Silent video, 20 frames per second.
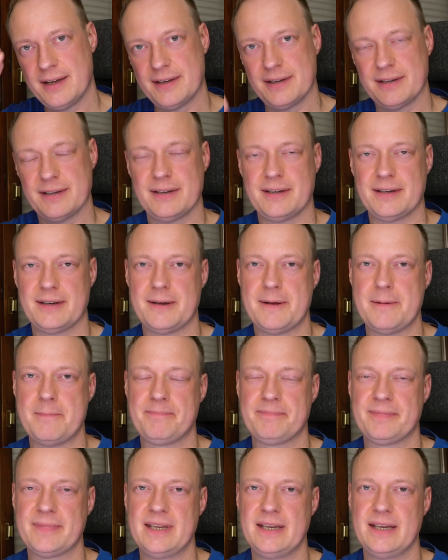
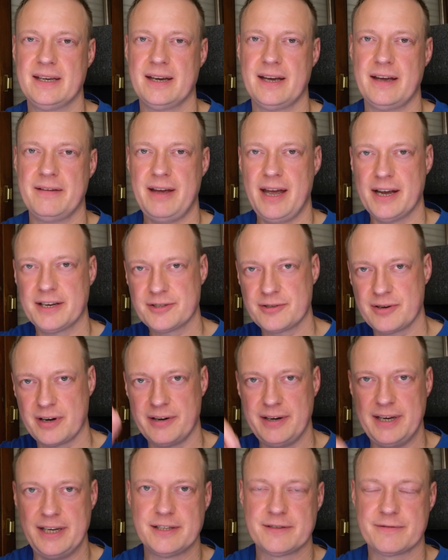have extra
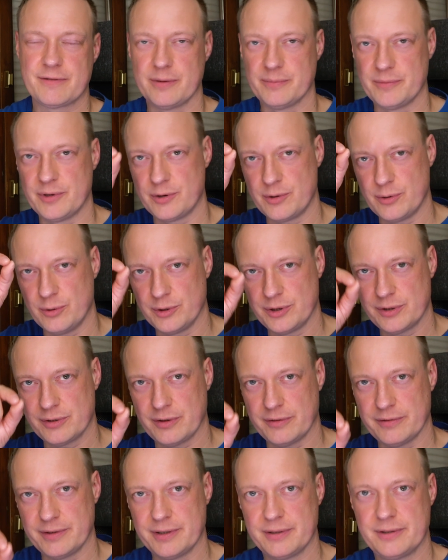reads from the root
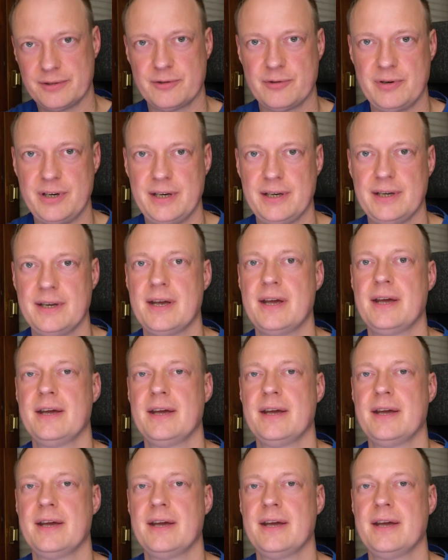of the tree